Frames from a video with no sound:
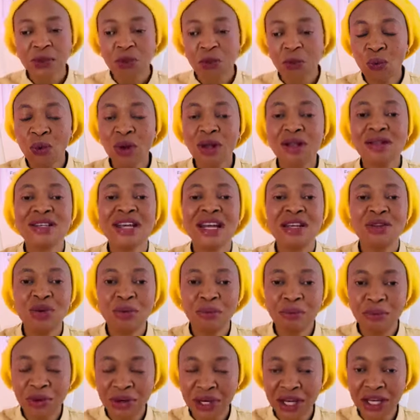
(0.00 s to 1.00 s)
What are you
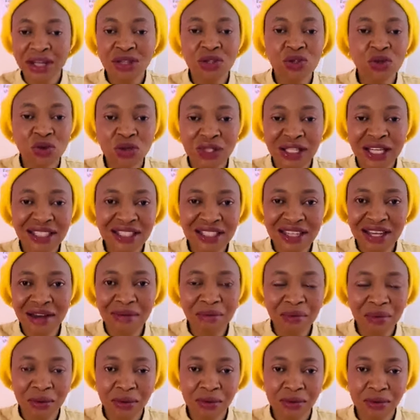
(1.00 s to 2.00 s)
bringing to the
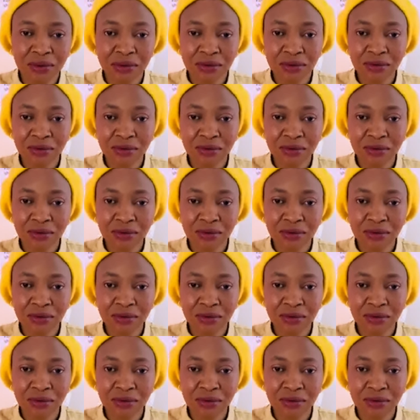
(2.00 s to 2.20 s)
table?